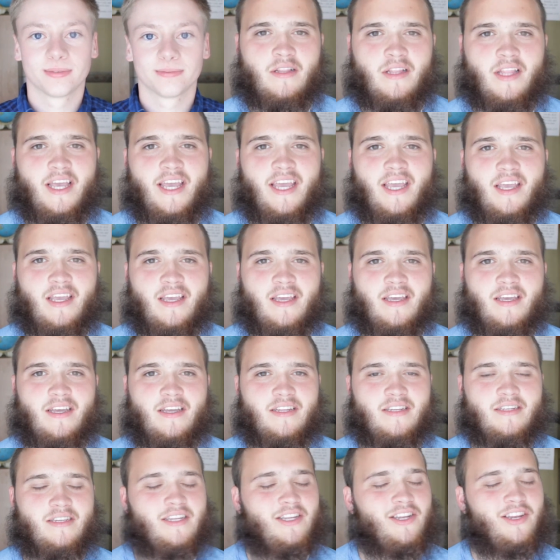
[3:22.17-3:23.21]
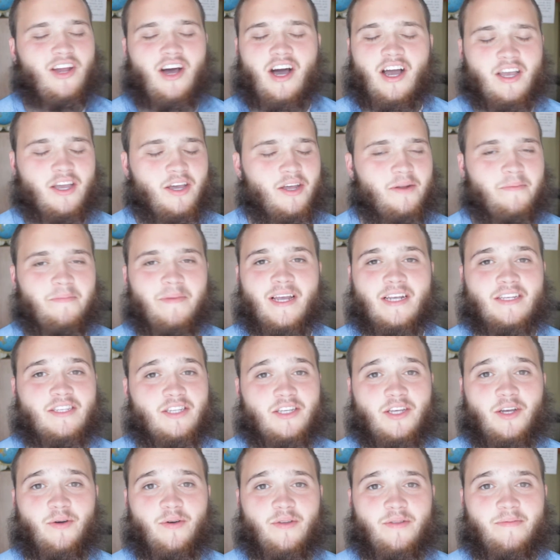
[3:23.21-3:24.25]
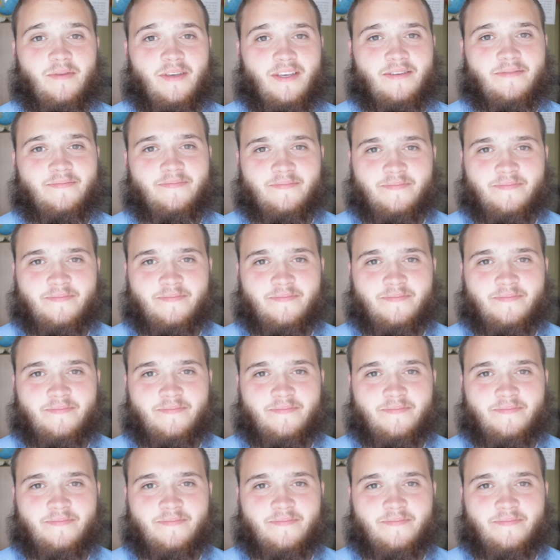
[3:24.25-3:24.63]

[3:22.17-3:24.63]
Lake did not go to Mexico with me.